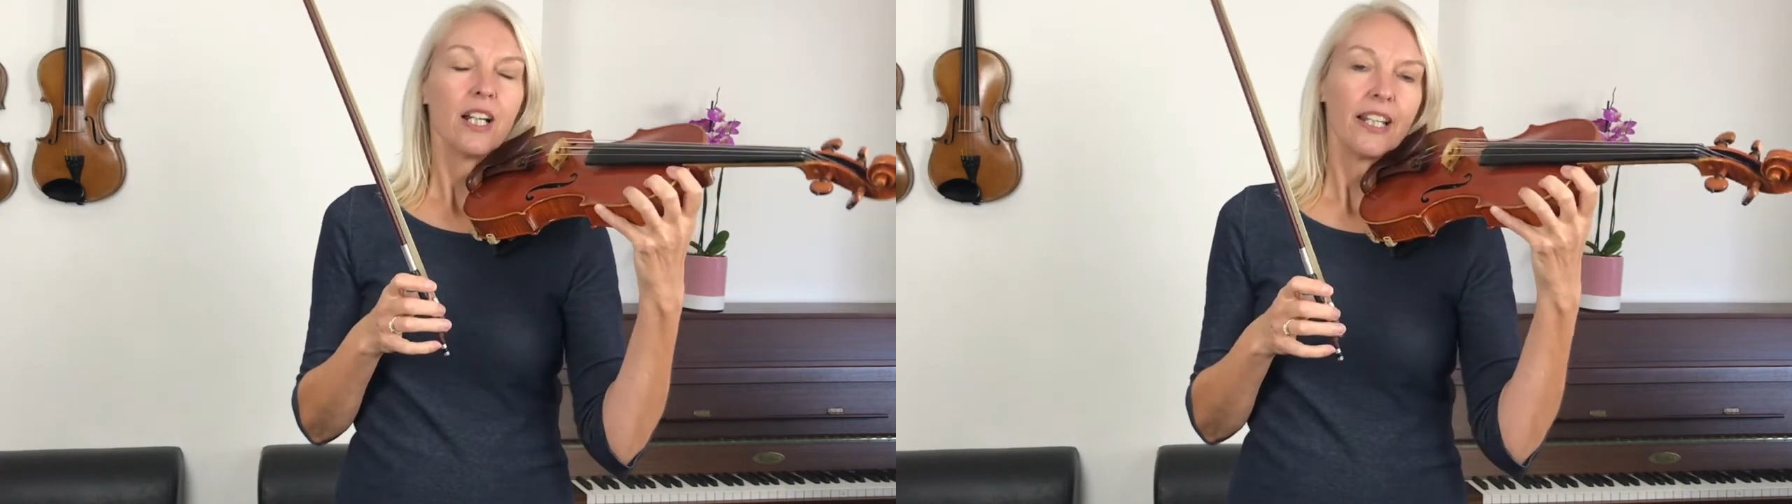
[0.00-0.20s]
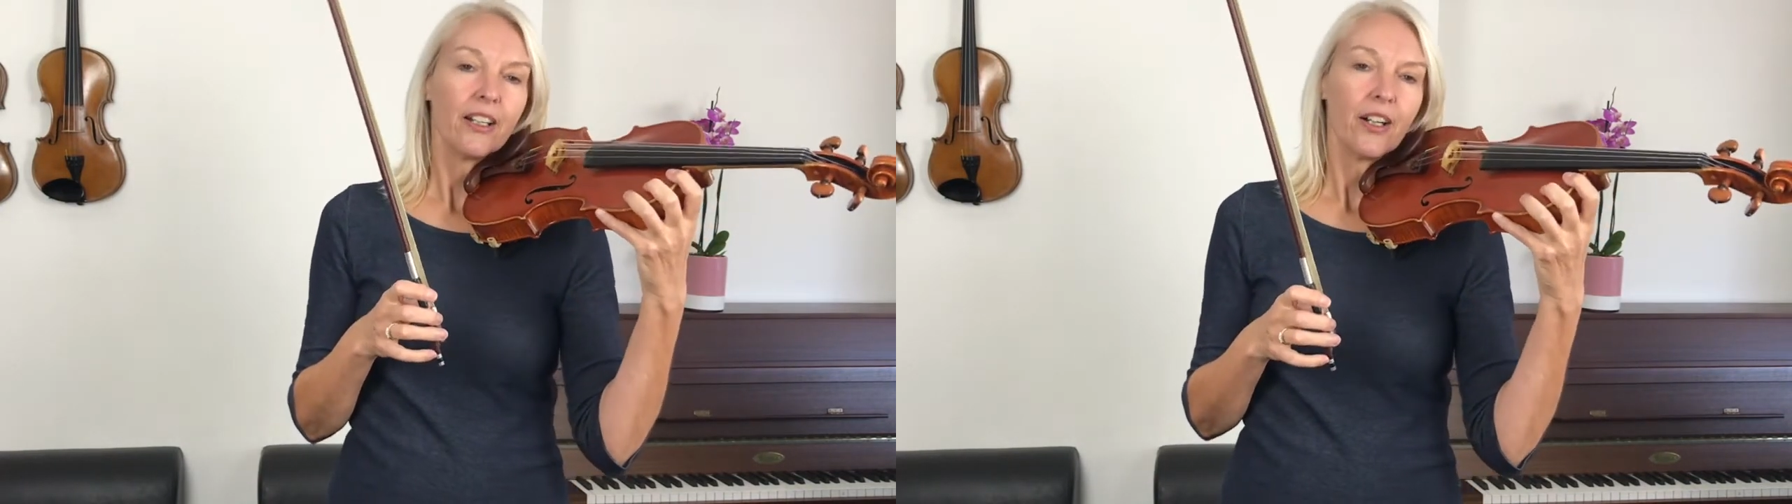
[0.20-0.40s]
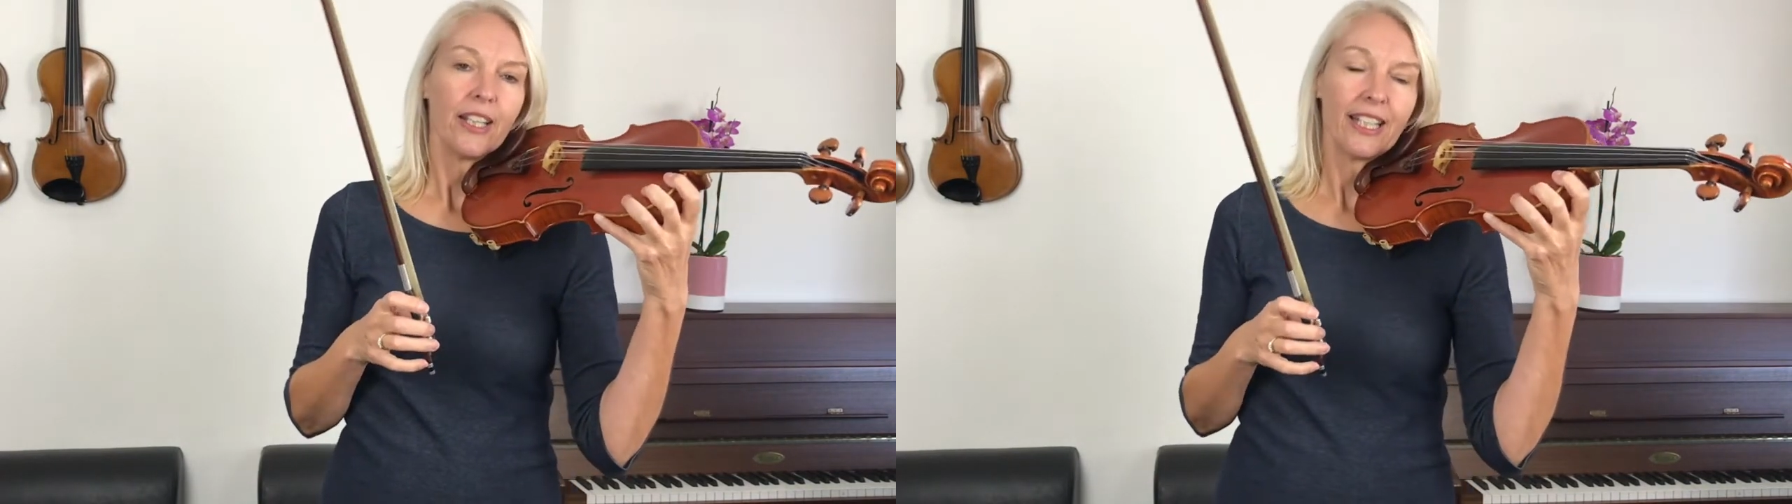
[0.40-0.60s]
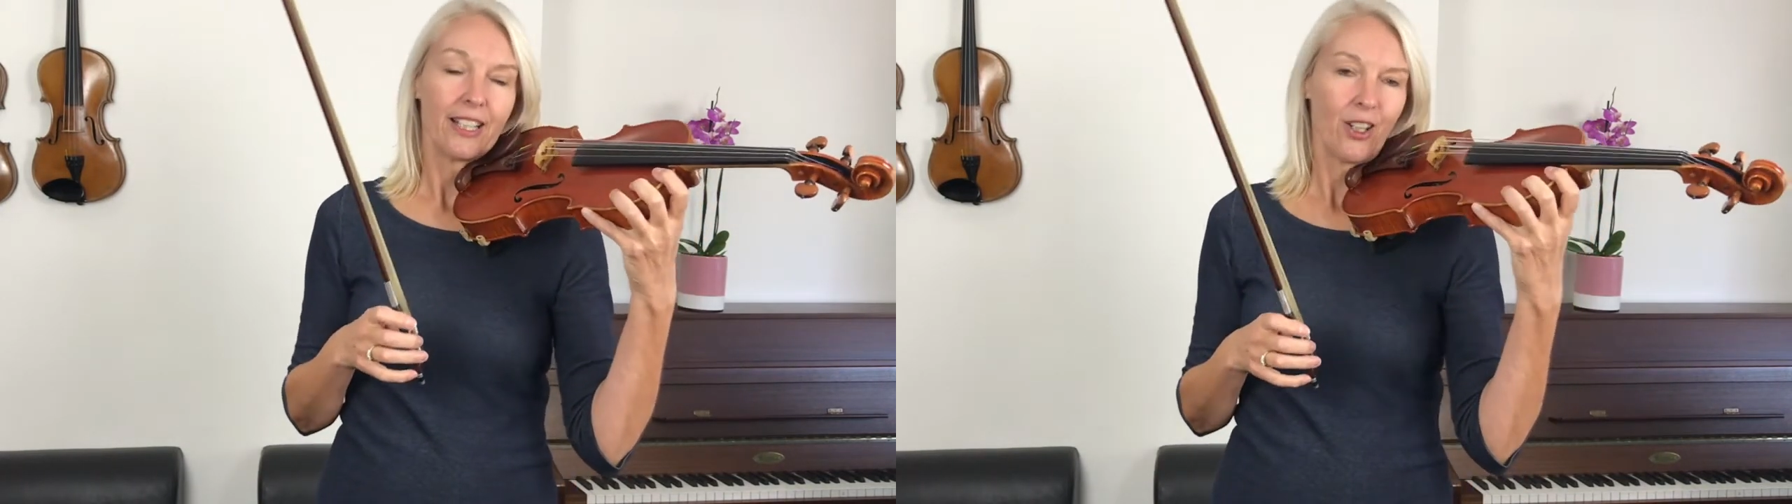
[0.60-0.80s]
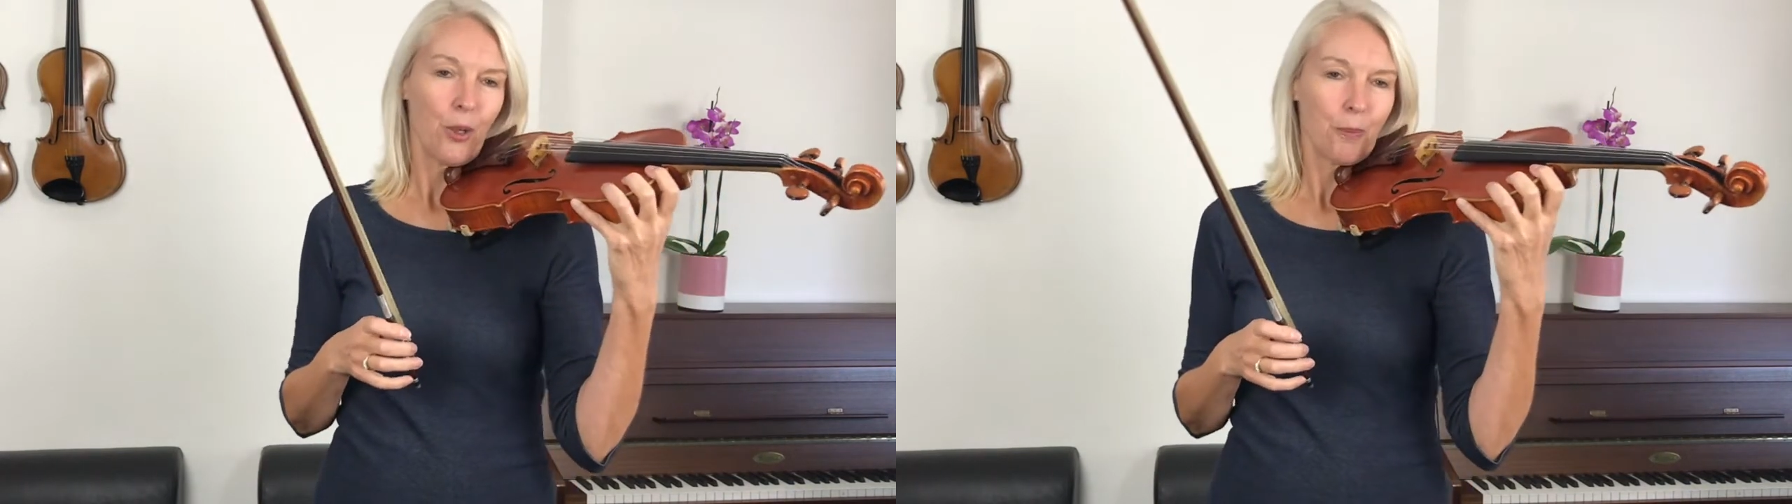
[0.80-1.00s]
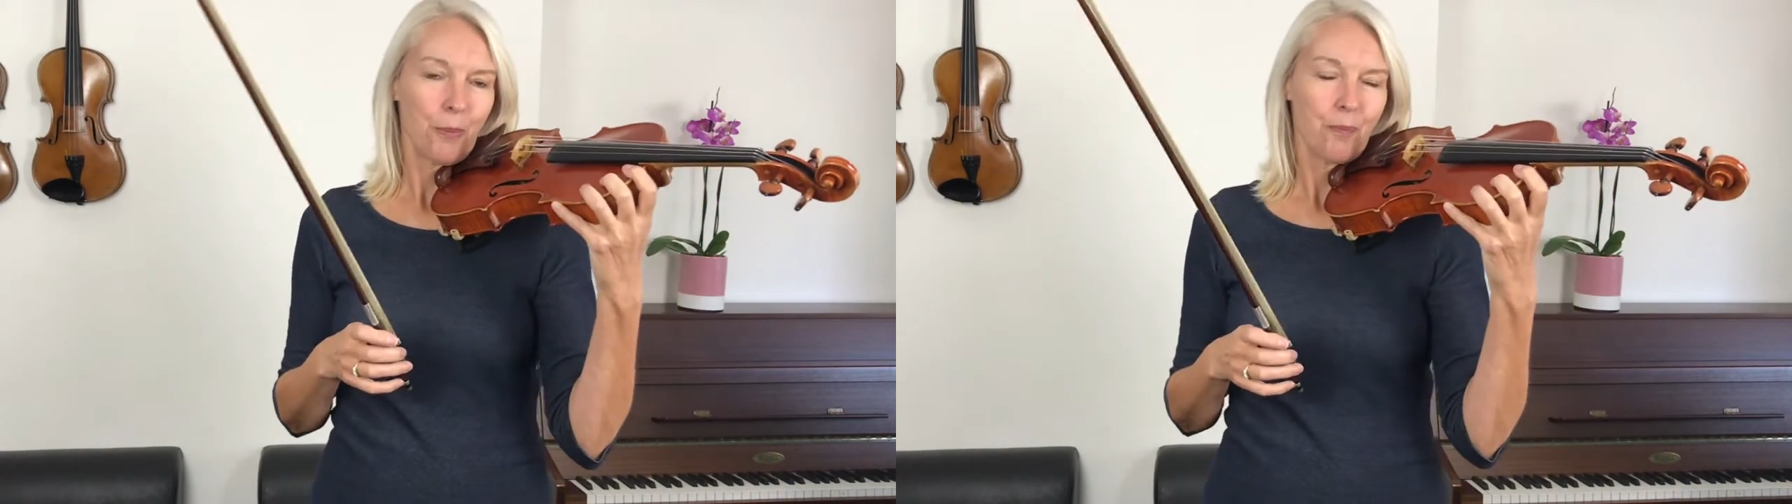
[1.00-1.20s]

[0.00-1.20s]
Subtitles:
earlobe.